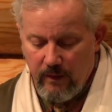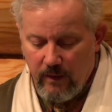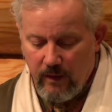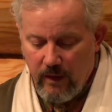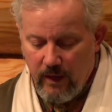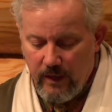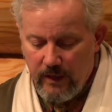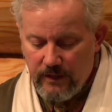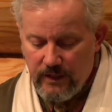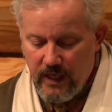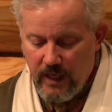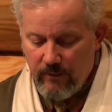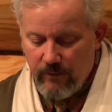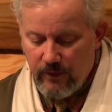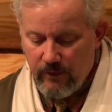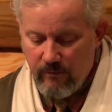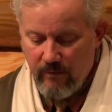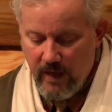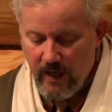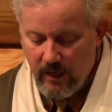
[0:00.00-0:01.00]
God is
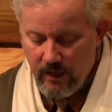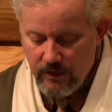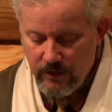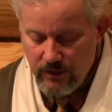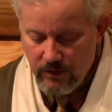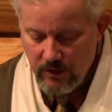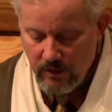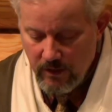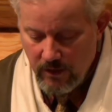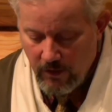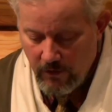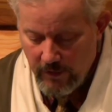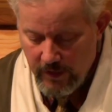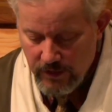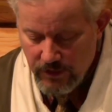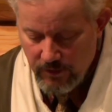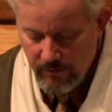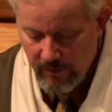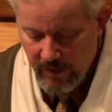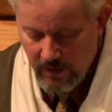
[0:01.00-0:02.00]
able to make us
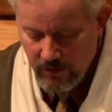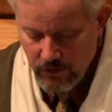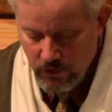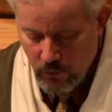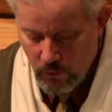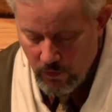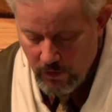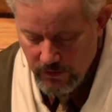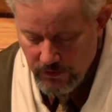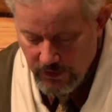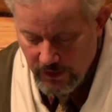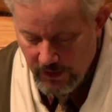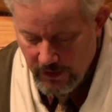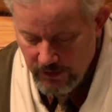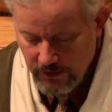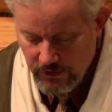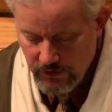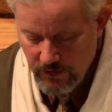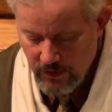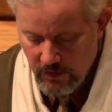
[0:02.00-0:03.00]
grace abound towards
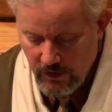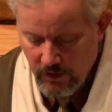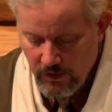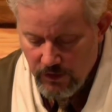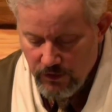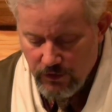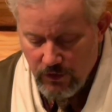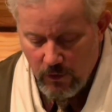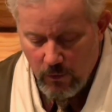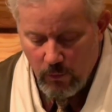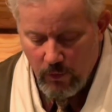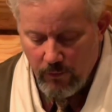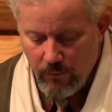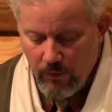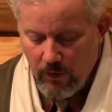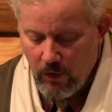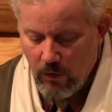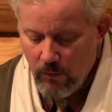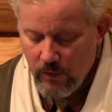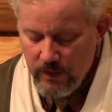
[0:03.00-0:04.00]
us, so that we
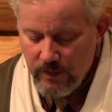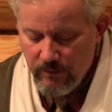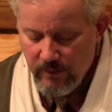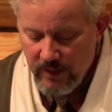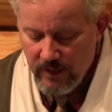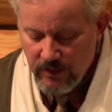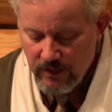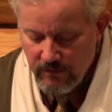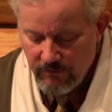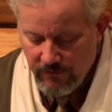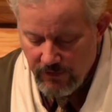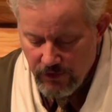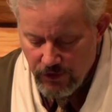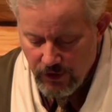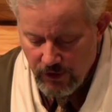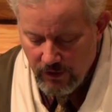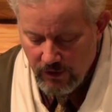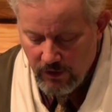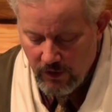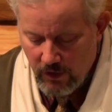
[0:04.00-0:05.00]
would always be
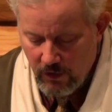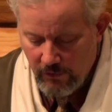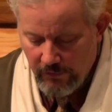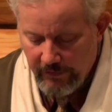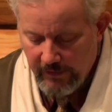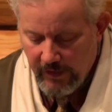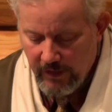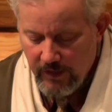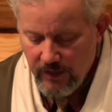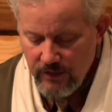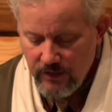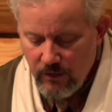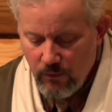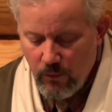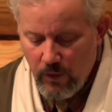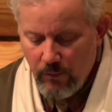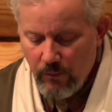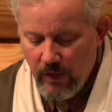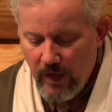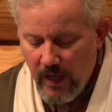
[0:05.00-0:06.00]
sufficient in all things, and
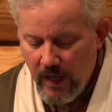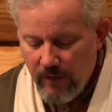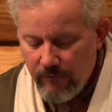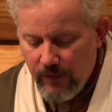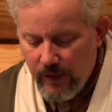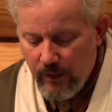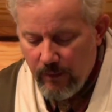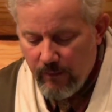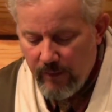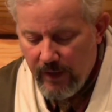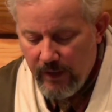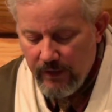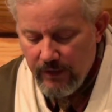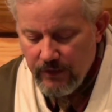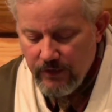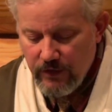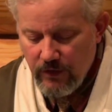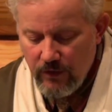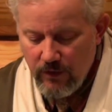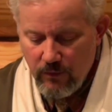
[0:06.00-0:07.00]
we would have an
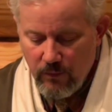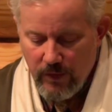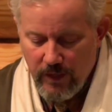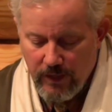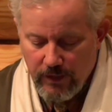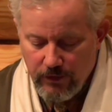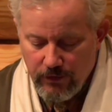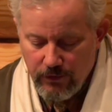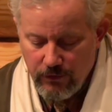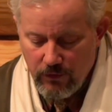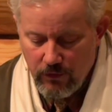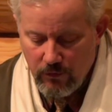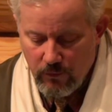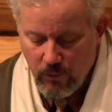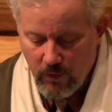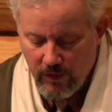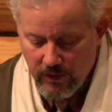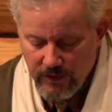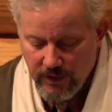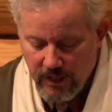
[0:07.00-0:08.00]
abundance so that we can do good
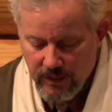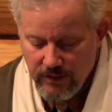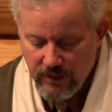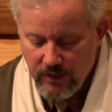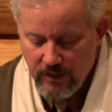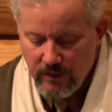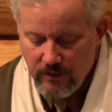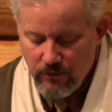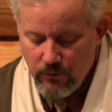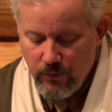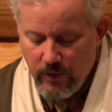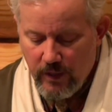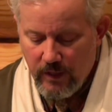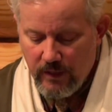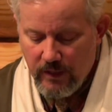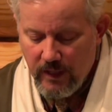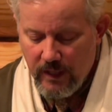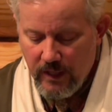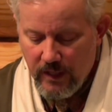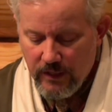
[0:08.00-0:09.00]
works. As it is
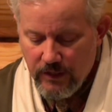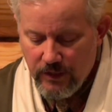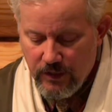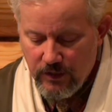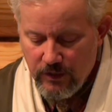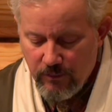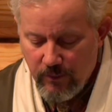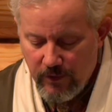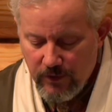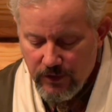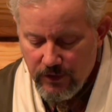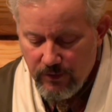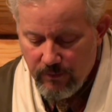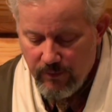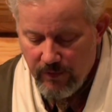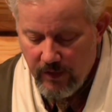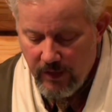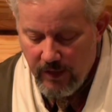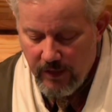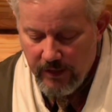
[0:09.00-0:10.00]
written, he has dispersed
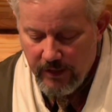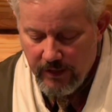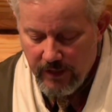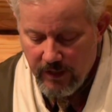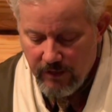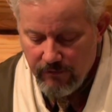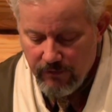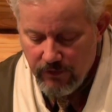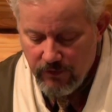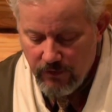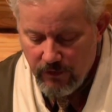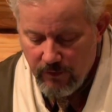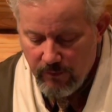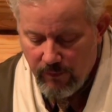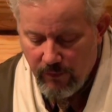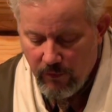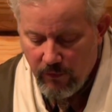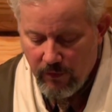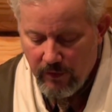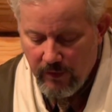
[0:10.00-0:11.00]
abroad and given to the
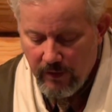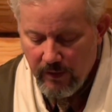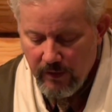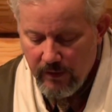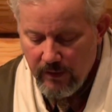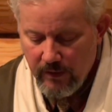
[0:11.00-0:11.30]
poor.